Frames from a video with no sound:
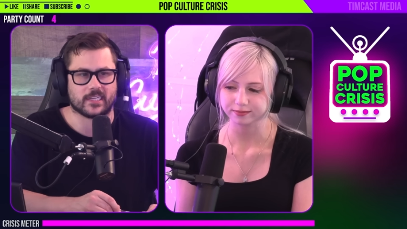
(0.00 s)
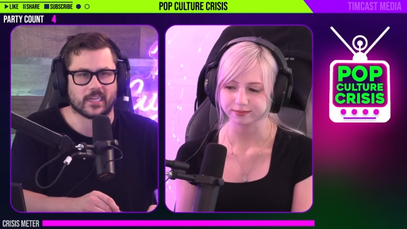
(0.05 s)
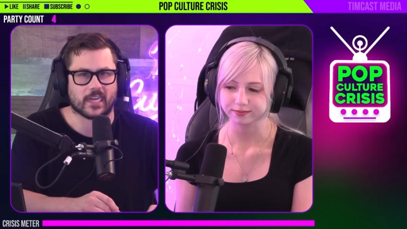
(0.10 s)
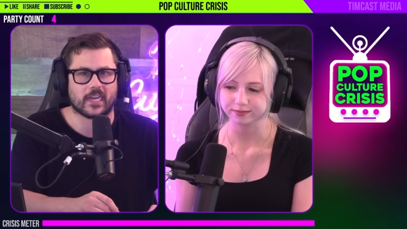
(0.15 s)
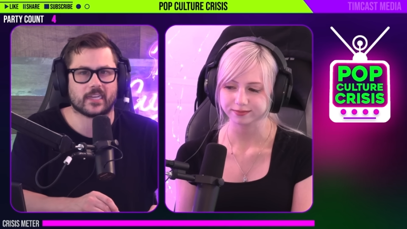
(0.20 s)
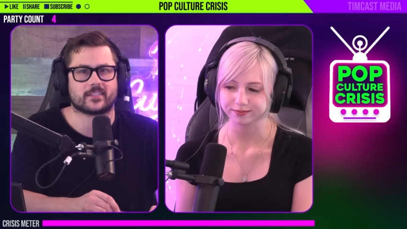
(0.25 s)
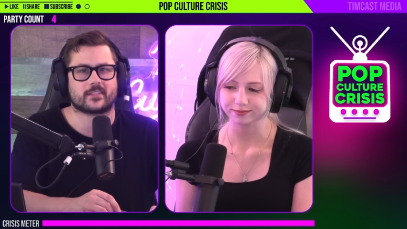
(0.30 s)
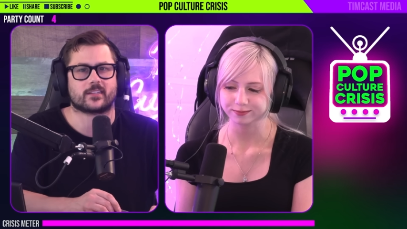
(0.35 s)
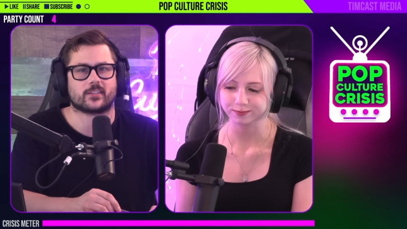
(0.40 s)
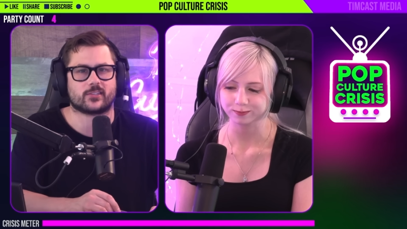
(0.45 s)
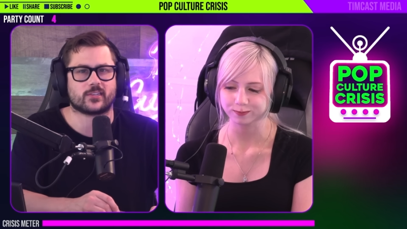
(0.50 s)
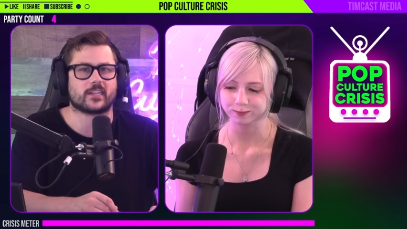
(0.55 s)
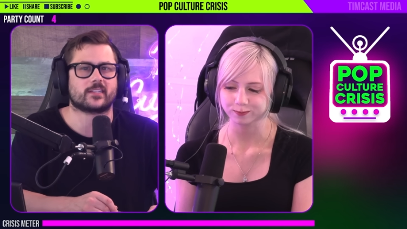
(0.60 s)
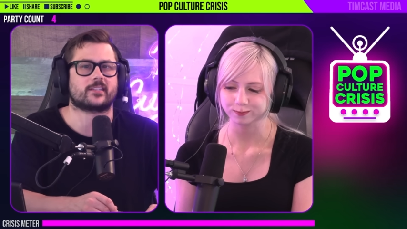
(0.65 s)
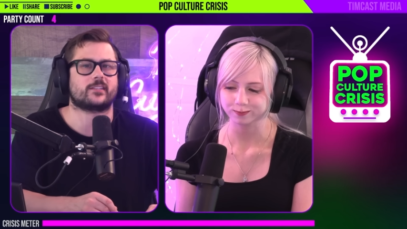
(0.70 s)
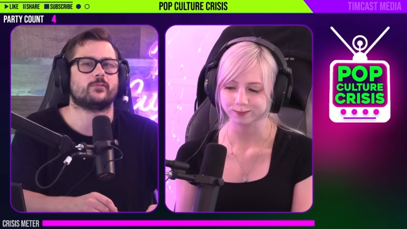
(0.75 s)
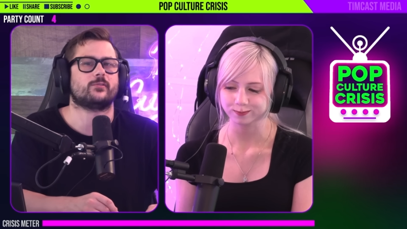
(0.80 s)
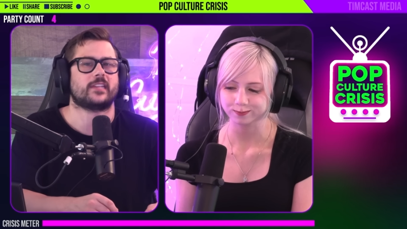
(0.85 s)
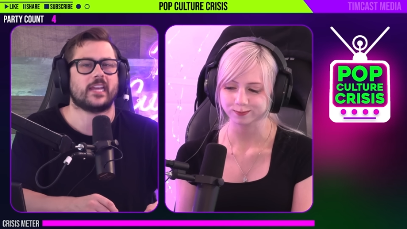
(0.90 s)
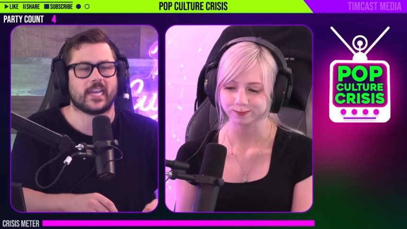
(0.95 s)
Speaker 1: I
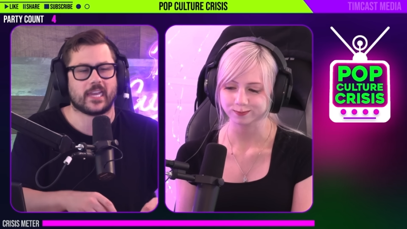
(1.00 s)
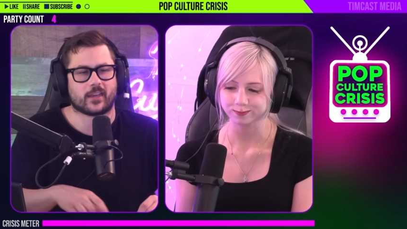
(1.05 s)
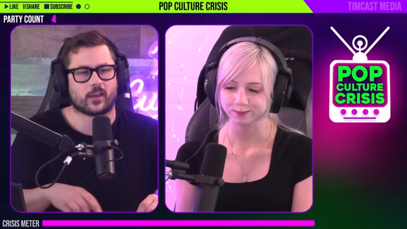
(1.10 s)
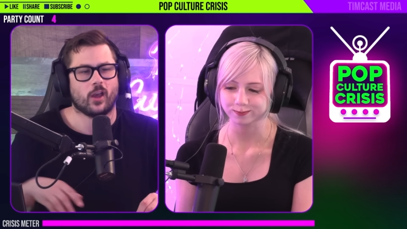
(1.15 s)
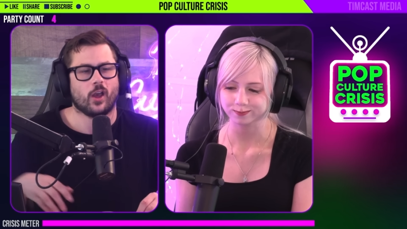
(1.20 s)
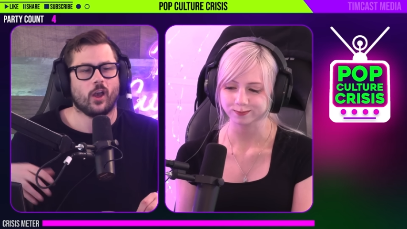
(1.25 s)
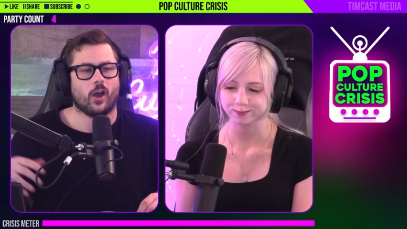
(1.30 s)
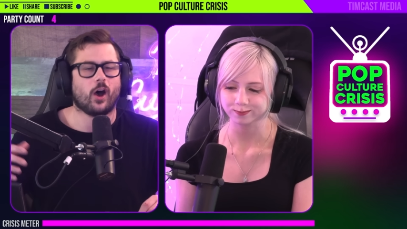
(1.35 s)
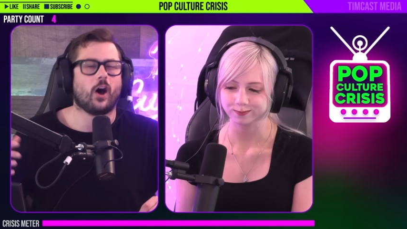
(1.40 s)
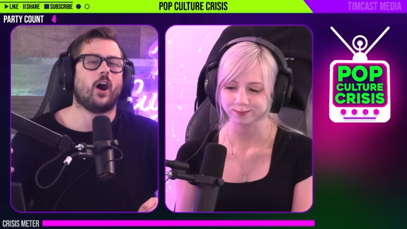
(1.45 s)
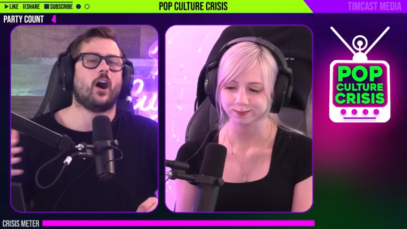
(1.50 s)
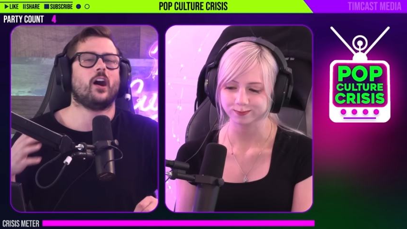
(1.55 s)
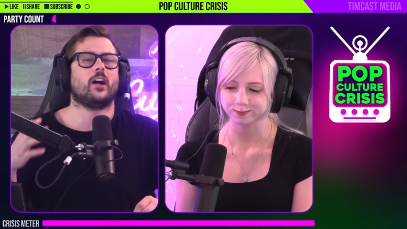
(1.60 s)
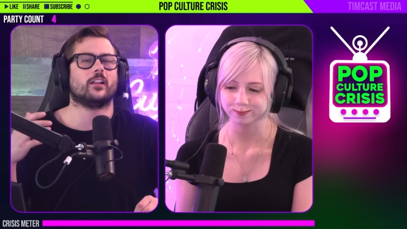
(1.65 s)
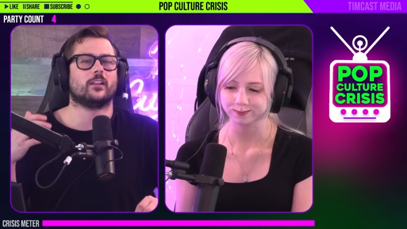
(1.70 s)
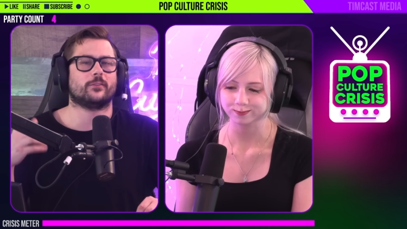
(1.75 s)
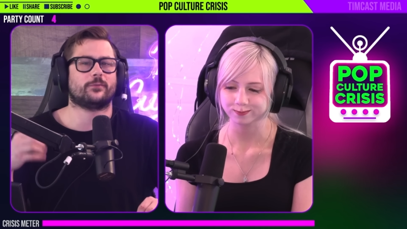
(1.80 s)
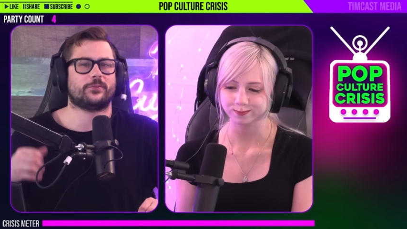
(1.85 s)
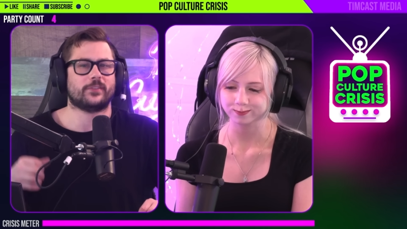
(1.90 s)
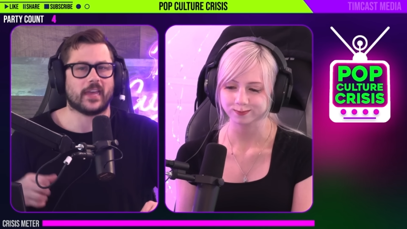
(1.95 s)
suggest you take
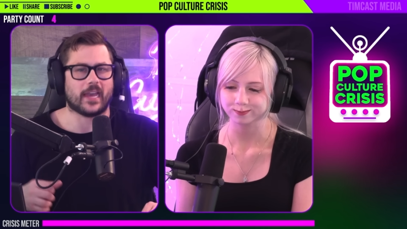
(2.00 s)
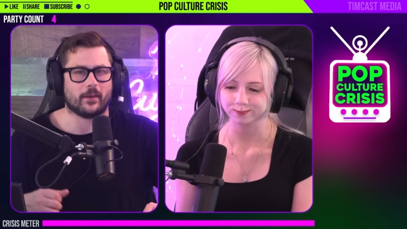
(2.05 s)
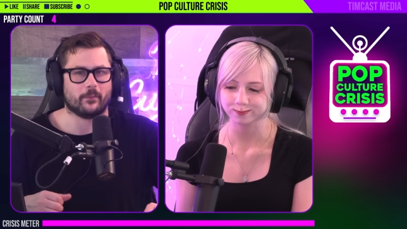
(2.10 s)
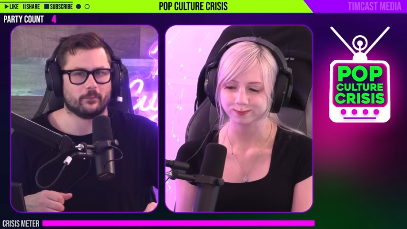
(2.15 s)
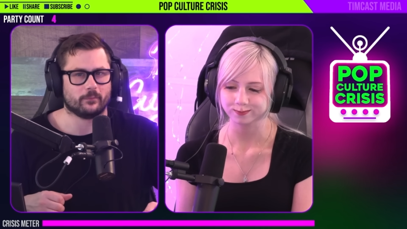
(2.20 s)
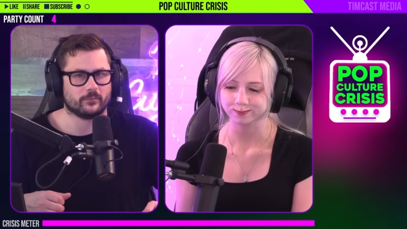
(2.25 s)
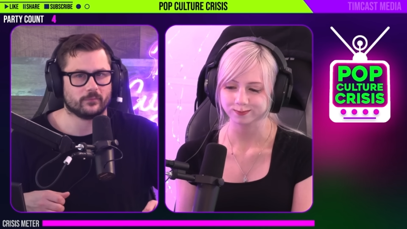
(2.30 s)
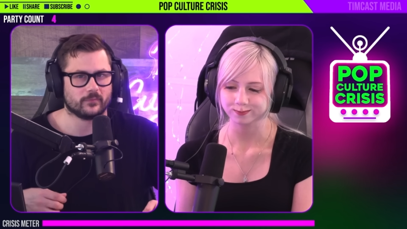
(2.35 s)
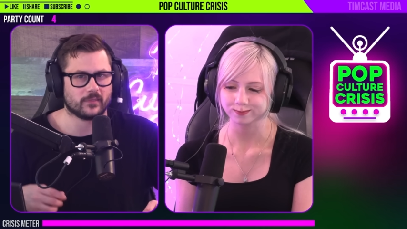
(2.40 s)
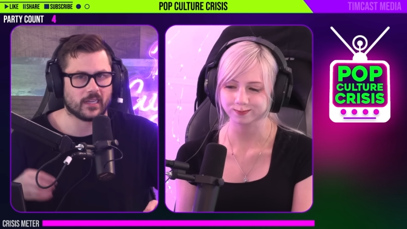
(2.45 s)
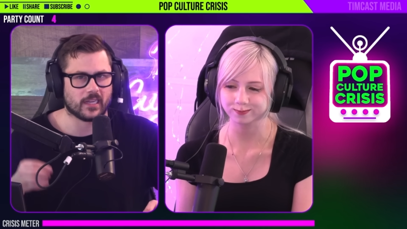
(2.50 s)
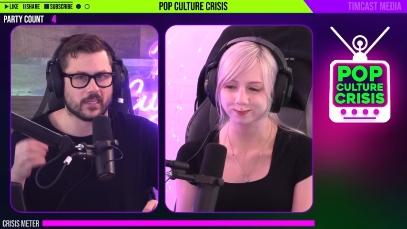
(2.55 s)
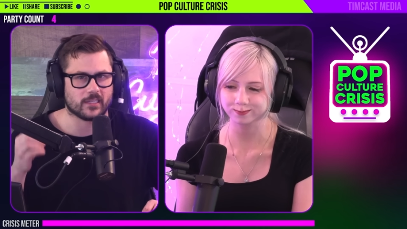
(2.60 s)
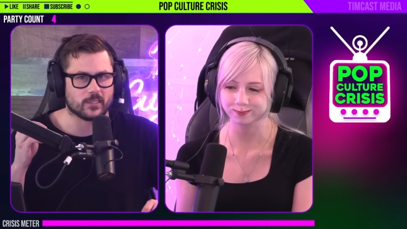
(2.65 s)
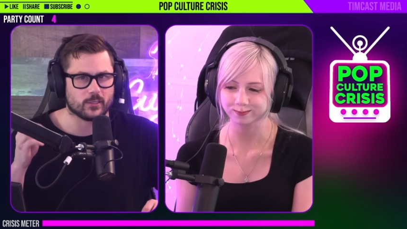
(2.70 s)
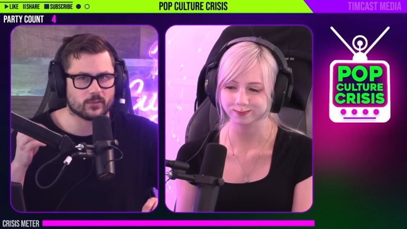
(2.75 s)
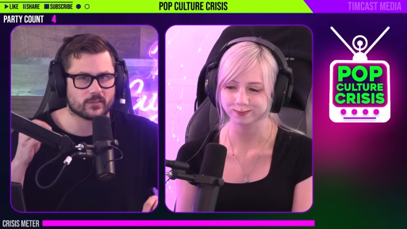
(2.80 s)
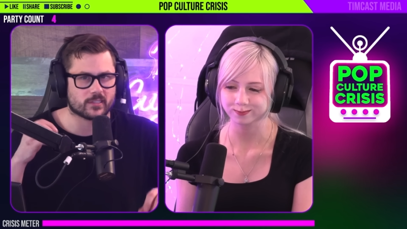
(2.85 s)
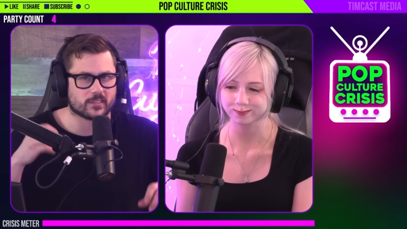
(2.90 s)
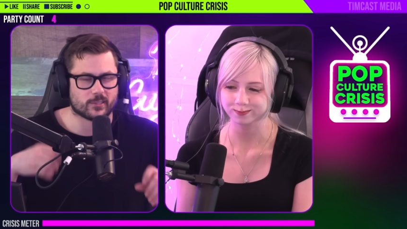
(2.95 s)
all of them and
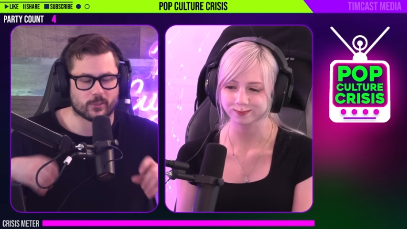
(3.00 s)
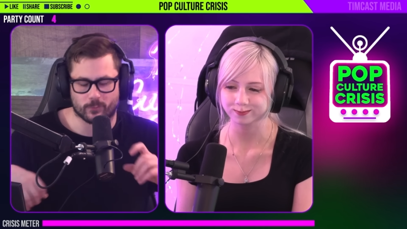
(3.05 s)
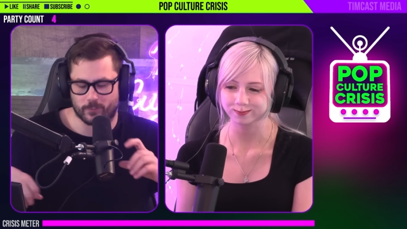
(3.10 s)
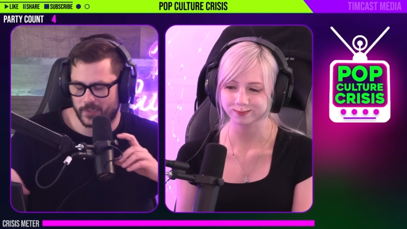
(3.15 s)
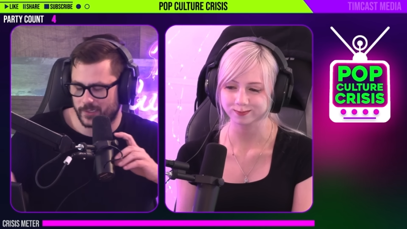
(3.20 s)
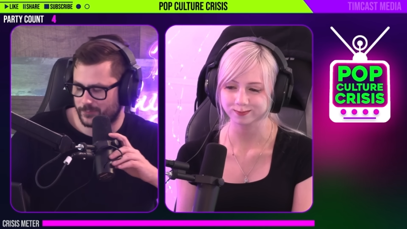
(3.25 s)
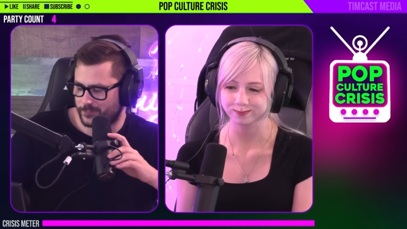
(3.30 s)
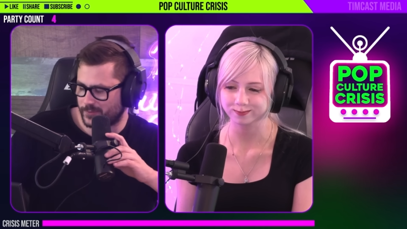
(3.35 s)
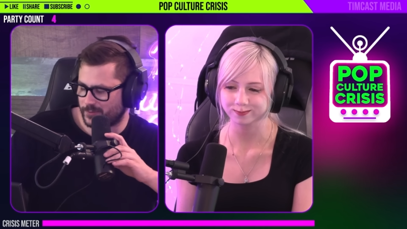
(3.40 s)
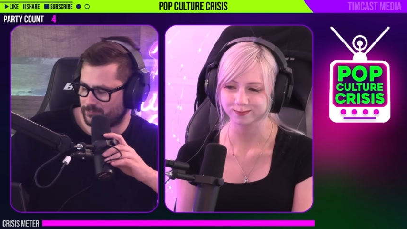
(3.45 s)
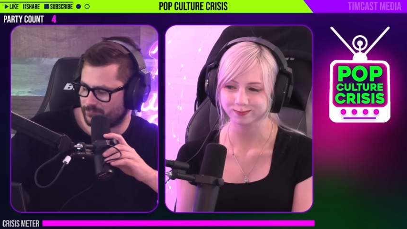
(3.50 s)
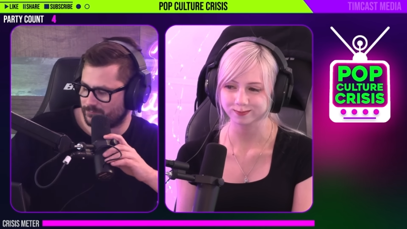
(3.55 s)
use it to your benefit.